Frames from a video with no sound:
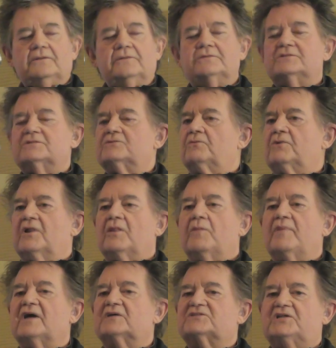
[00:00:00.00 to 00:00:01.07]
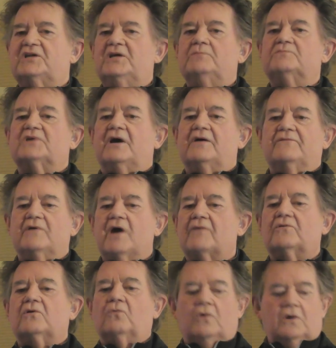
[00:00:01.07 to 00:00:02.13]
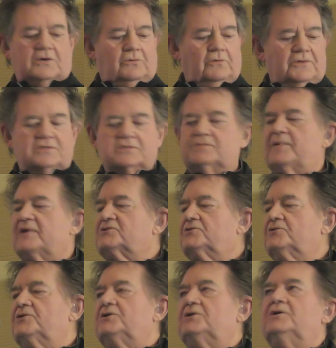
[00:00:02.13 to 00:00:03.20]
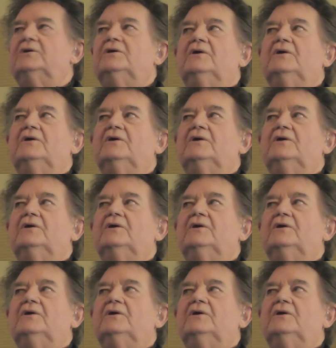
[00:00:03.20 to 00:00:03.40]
this is one of the best teams I've ever worked with, especially,